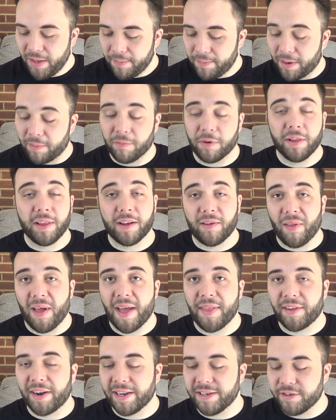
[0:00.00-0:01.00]
but I'm really
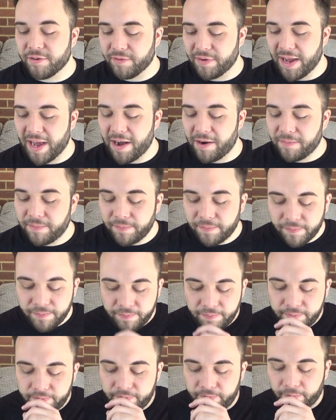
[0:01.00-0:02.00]
glad that I do now,
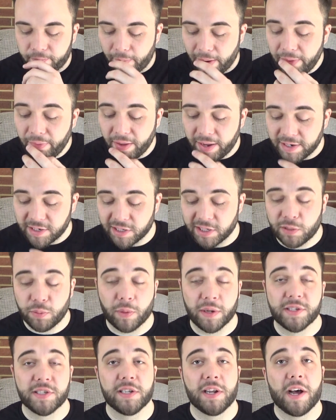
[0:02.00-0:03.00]
mainly because this
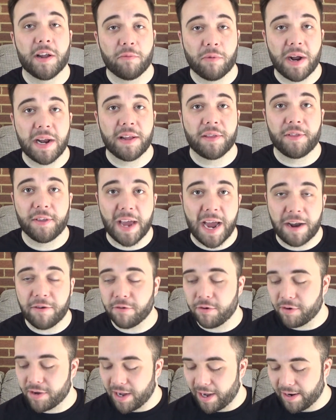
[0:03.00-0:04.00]
one is an unrated
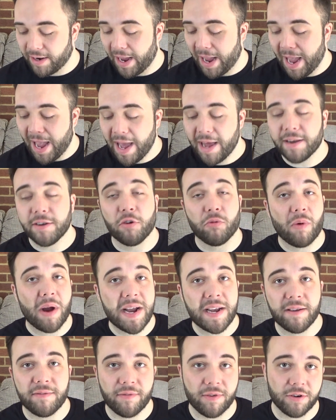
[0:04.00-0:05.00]
theatrical cut and a
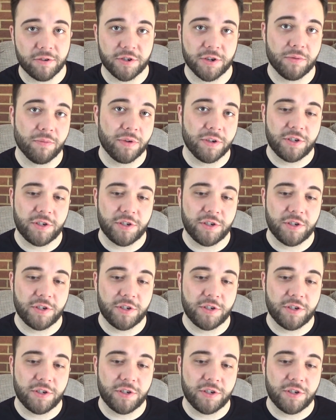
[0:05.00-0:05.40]
rated version,